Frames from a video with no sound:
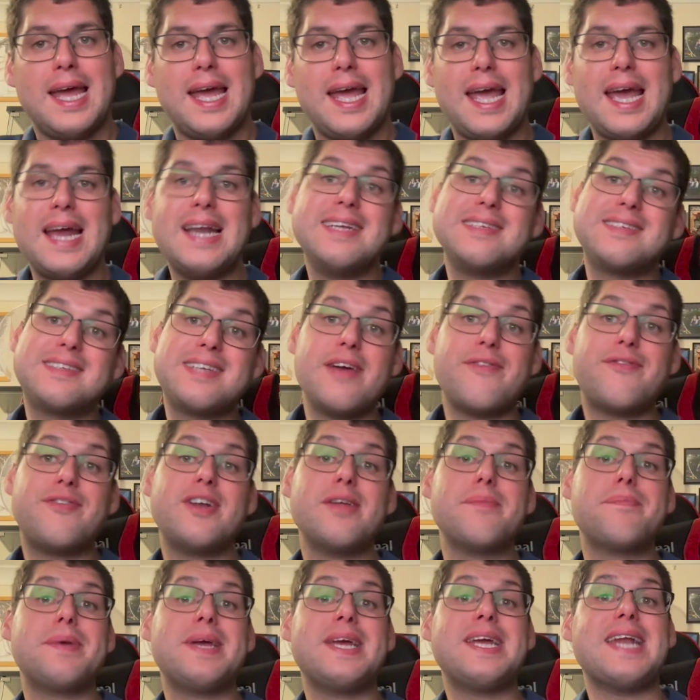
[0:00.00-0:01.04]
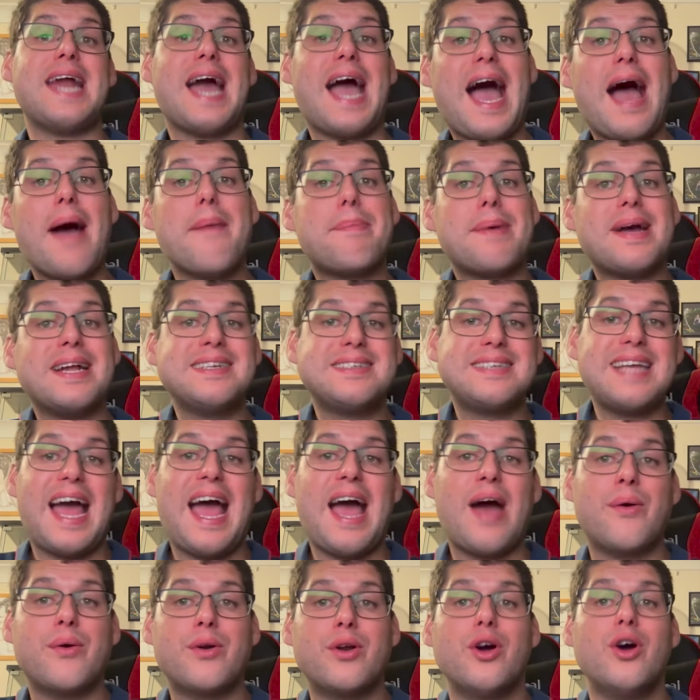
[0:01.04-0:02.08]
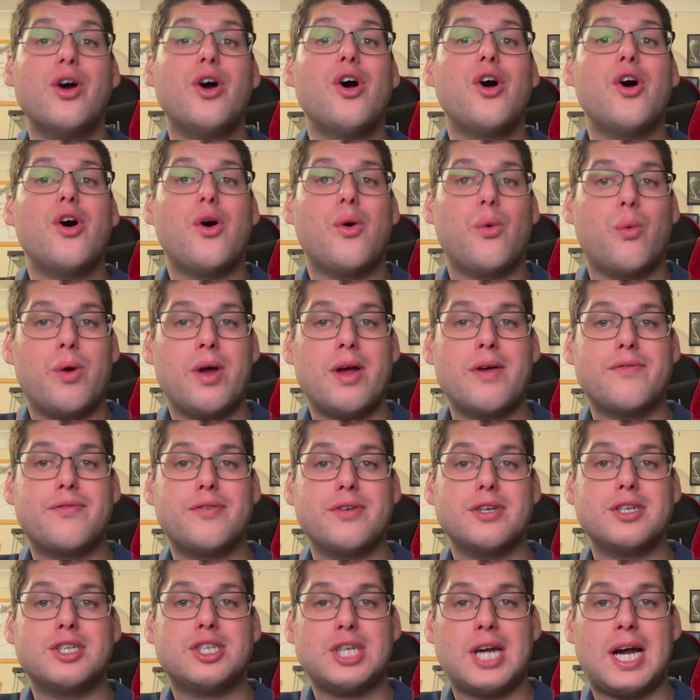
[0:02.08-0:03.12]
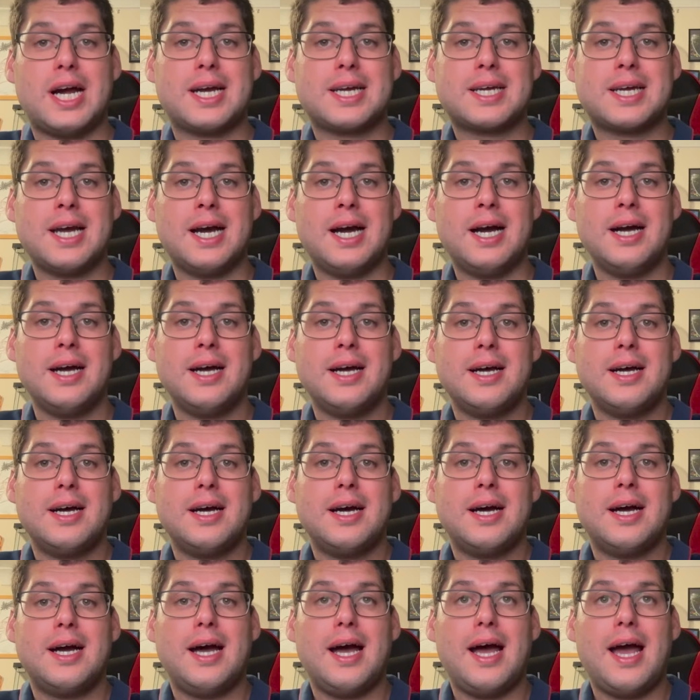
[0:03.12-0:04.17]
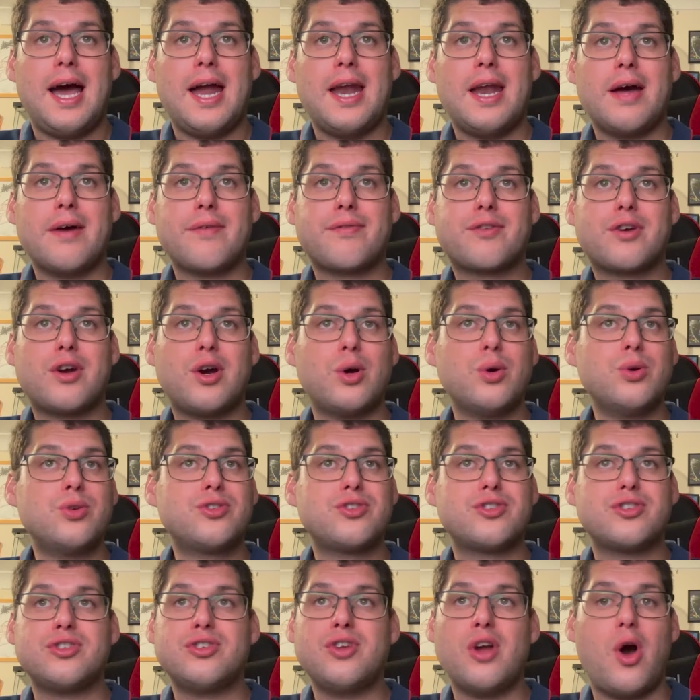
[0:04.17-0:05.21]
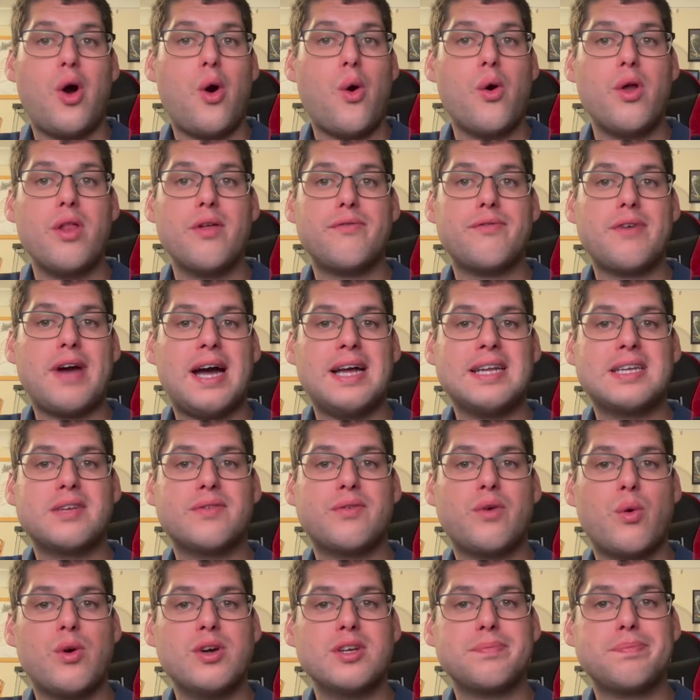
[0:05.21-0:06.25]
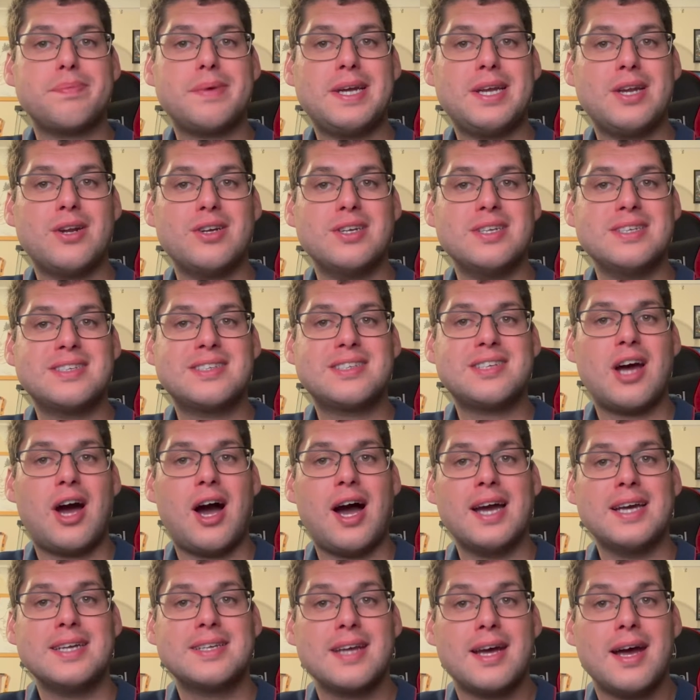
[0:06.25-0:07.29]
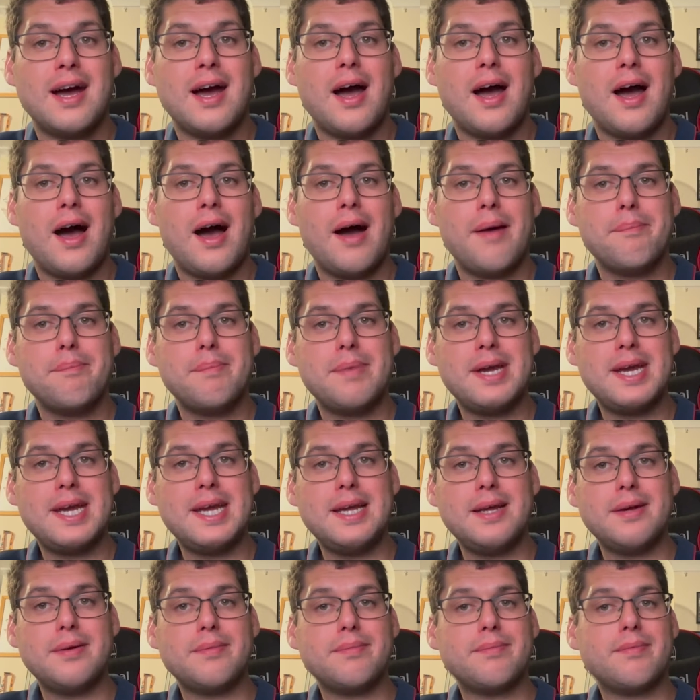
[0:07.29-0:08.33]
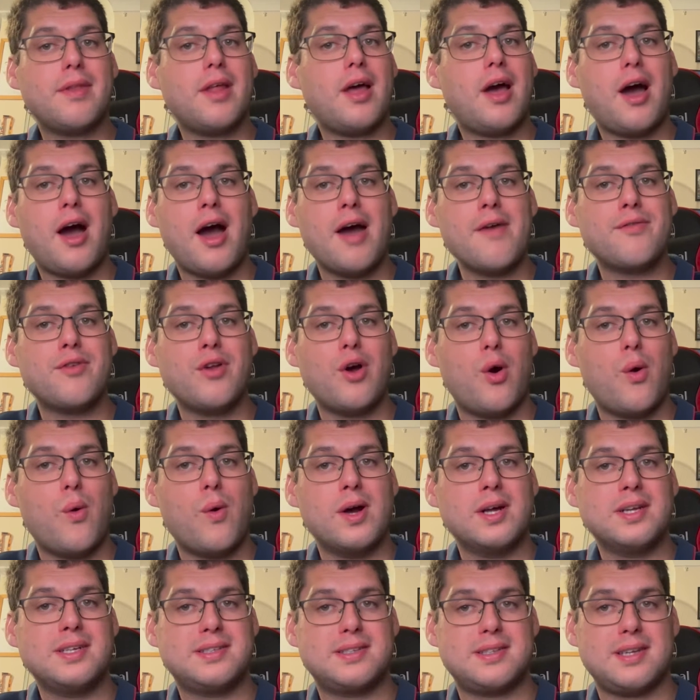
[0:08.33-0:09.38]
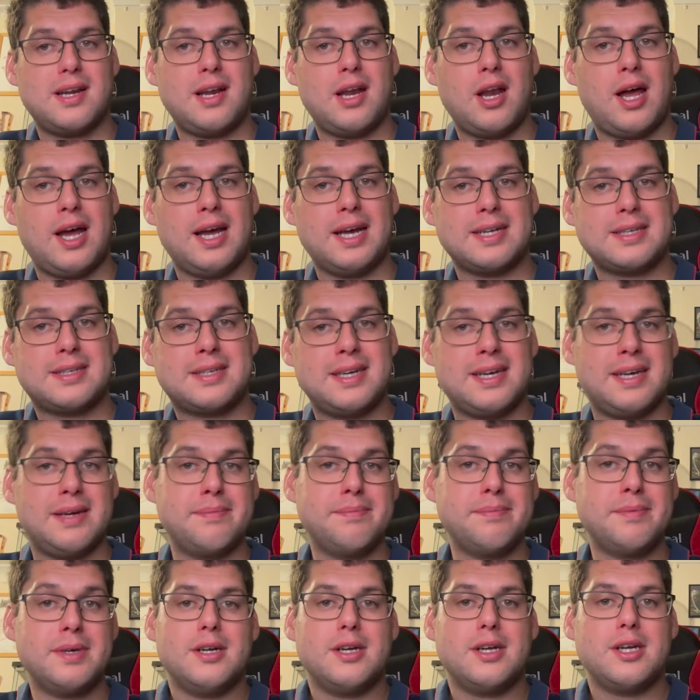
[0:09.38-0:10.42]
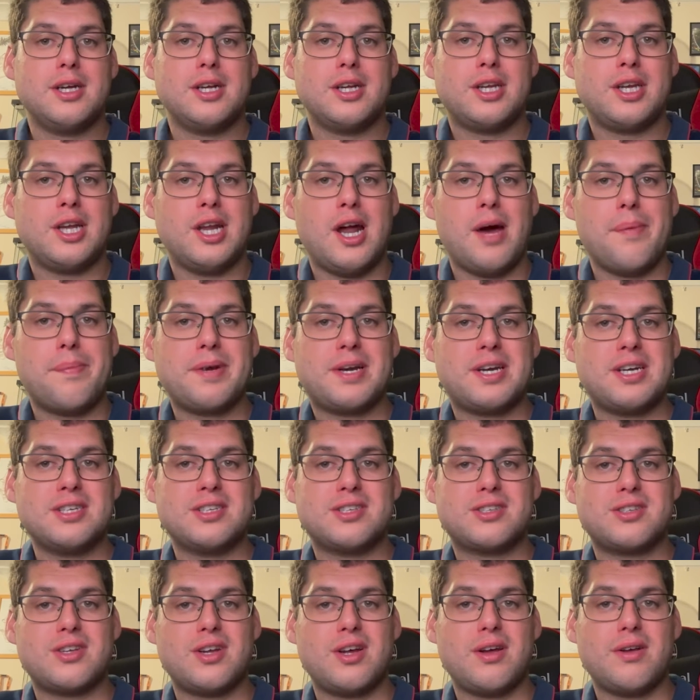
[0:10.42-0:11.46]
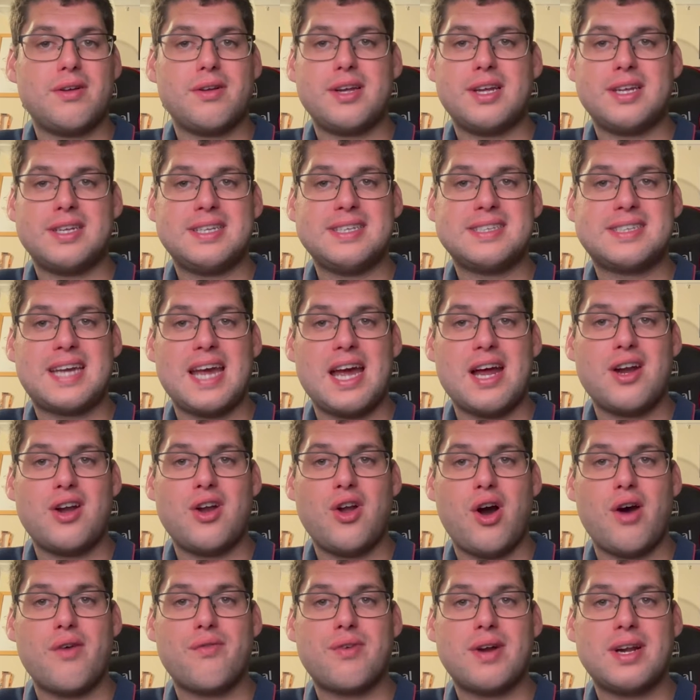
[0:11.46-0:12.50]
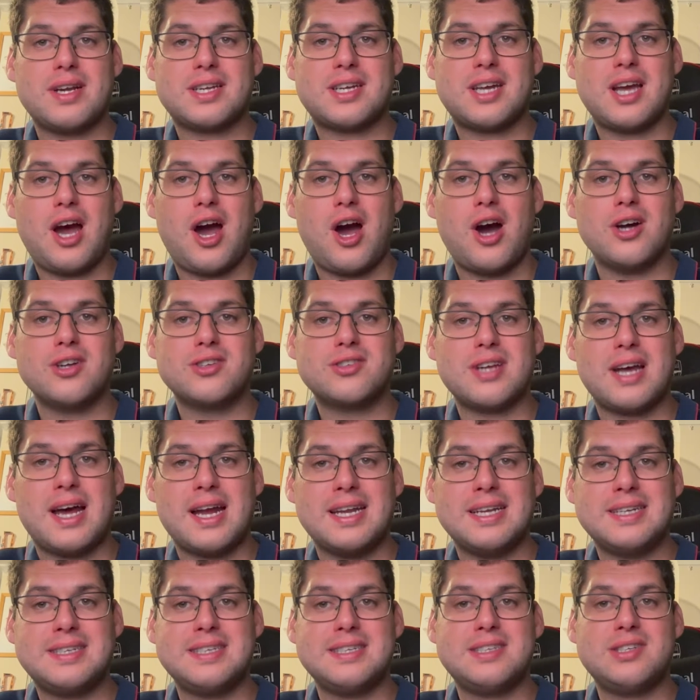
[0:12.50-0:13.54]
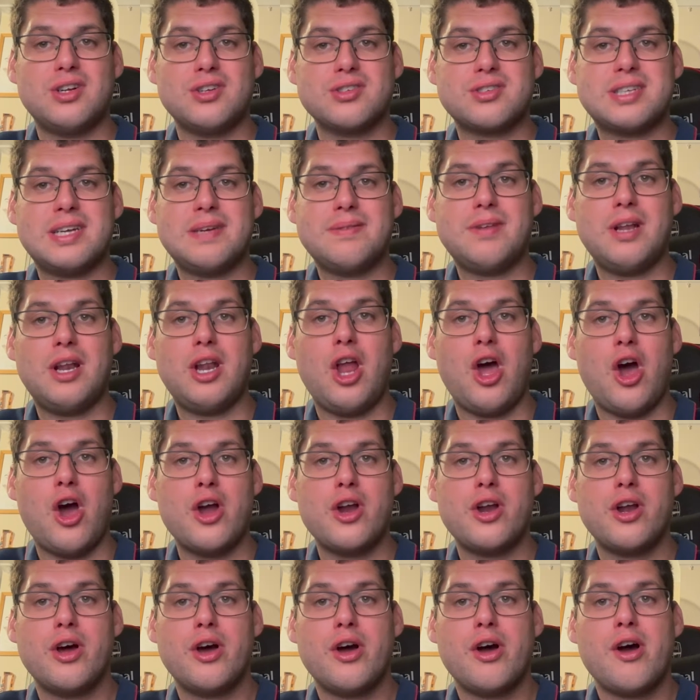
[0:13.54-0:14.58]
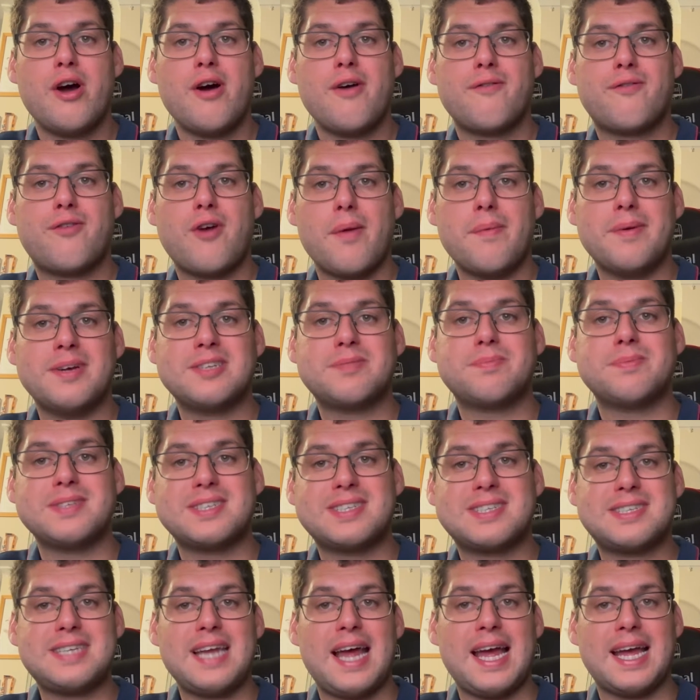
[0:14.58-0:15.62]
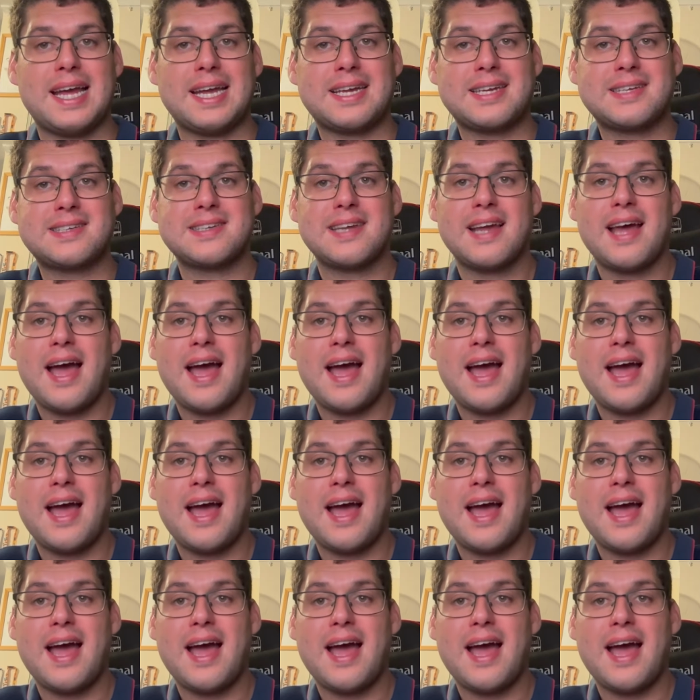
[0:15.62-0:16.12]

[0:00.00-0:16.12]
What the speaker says: It has definitely been up and down with Xhaka, and of course not all the fans have always been on his side. Me, I've not always liked him, because he did get a lot of red cards and he did not seem to learn from his mistakes.